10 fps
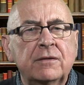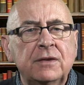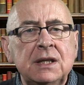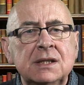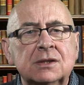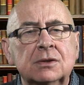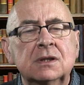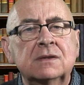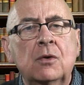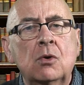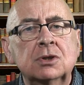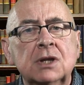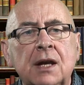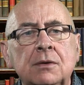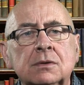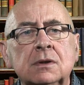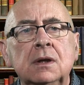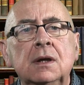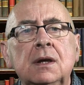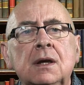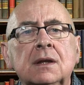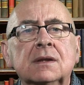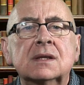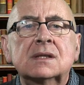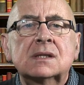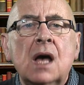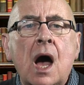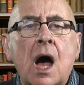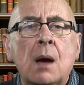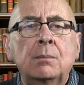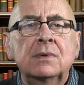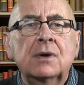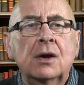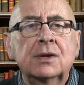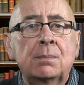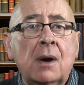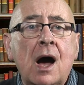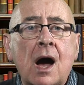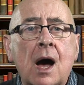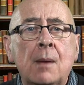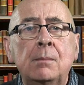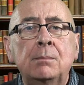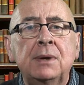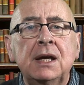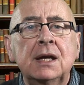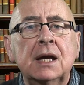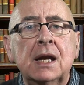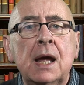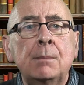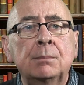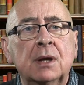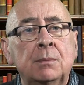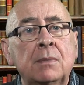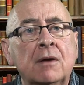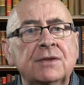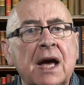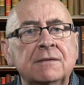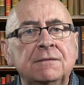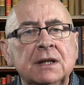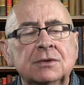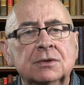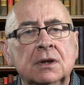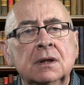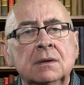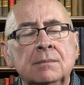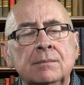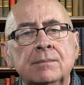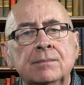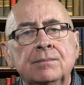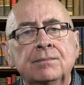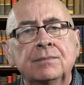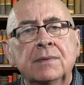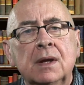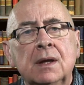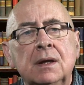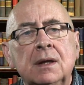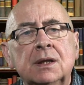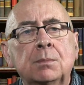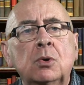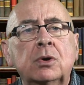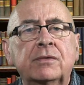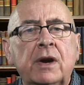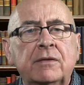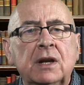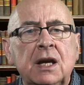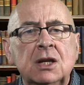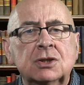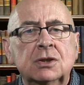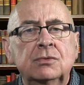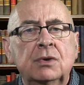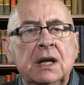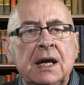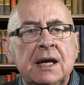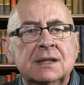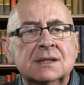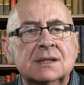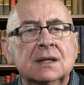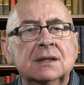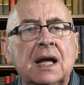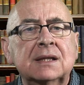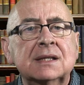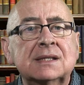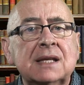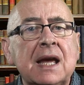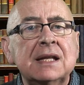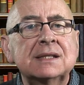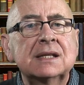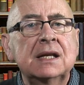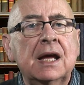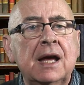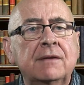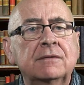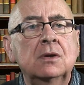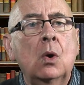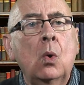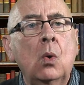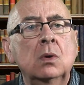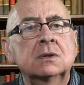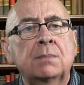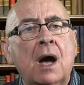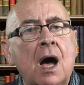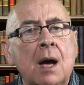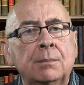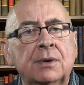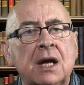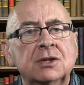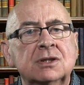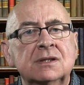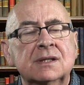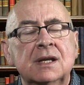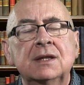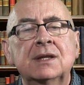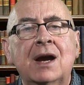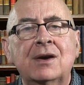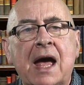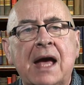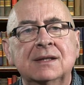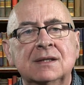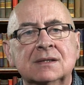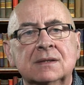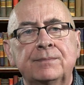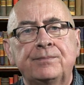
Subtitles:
of Easter is foreshadowed, the psalm, or the palm, being an emblem of that victory. The book of Revelation relates that the saints in heaven hold palm branches in their hands.